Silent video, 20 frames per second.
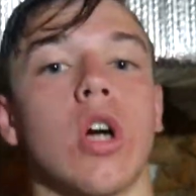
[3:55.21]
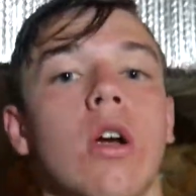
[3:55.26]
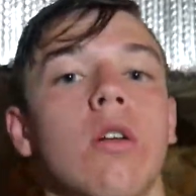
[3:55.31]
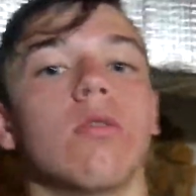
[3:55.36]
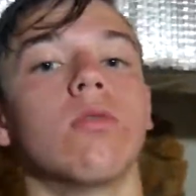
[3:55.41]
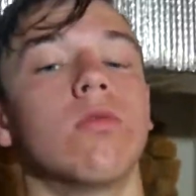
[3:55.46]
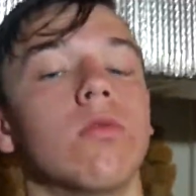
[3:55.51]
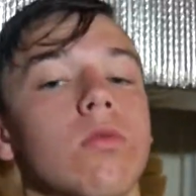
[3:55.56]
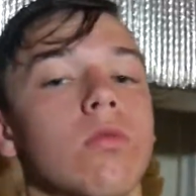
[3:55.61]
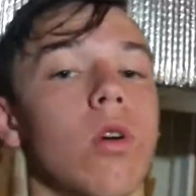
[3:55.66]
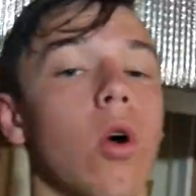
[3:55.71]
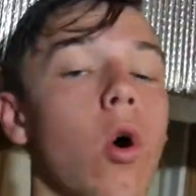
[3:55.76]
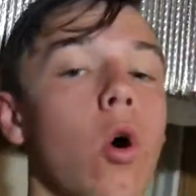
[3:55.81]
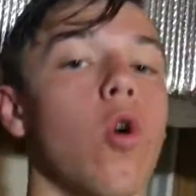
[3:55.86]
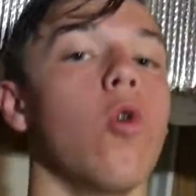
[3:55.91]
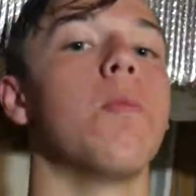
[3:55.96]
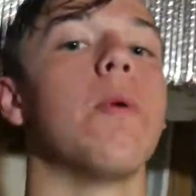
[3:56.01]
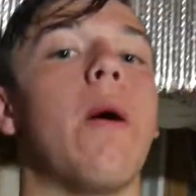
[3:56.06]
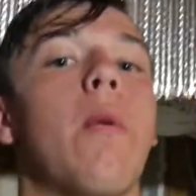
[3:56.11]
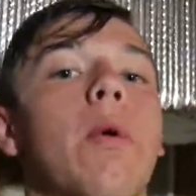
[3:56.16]
I
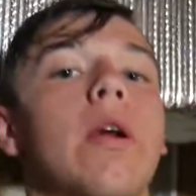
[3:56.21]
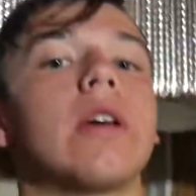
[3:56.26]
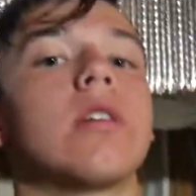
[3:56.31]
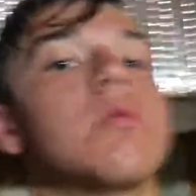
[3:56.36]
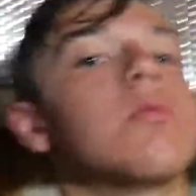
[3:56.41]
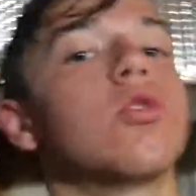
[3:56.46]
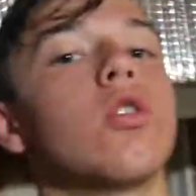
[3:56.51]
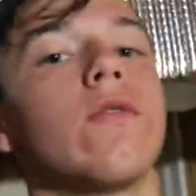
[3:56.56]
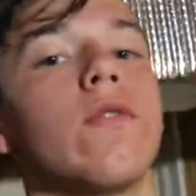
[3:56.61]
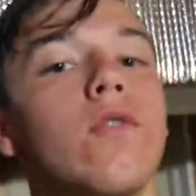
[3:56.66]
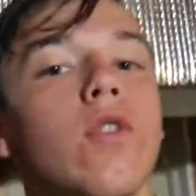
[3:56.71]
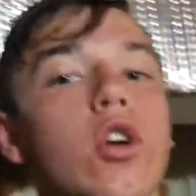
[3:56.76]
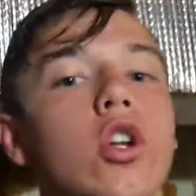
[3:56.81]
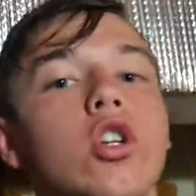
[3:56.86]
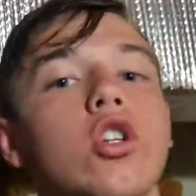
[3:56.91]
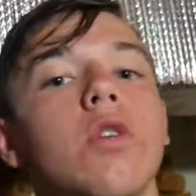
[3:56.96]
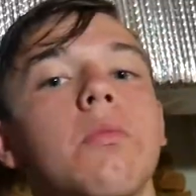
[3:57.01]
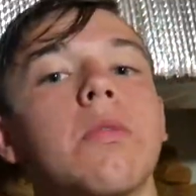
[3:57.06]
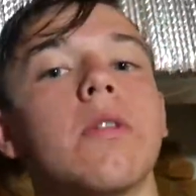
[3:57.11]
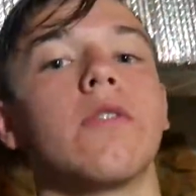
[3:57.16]
hope I'm gonna get some
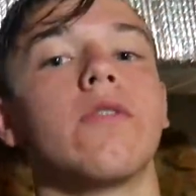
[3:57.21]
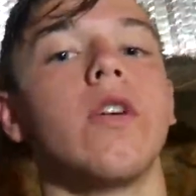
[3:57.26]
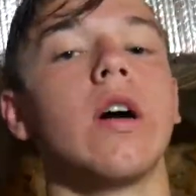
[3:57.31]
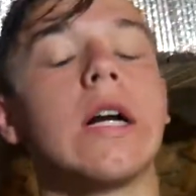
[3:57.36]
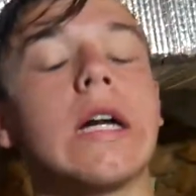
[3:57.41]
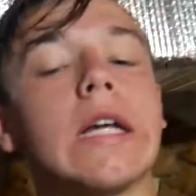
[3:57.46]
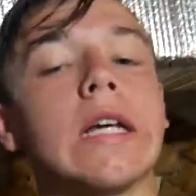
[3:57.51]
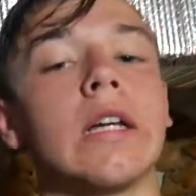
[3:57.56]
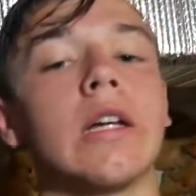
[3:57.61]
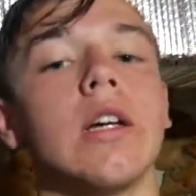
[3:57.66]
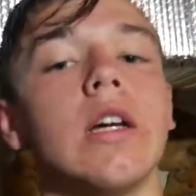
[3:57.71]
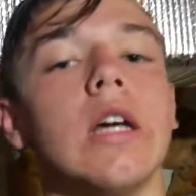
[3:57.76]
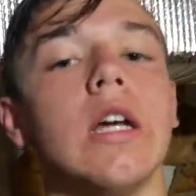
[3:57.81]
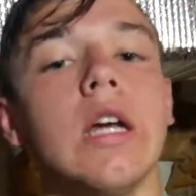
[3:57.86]
footage of me fighting.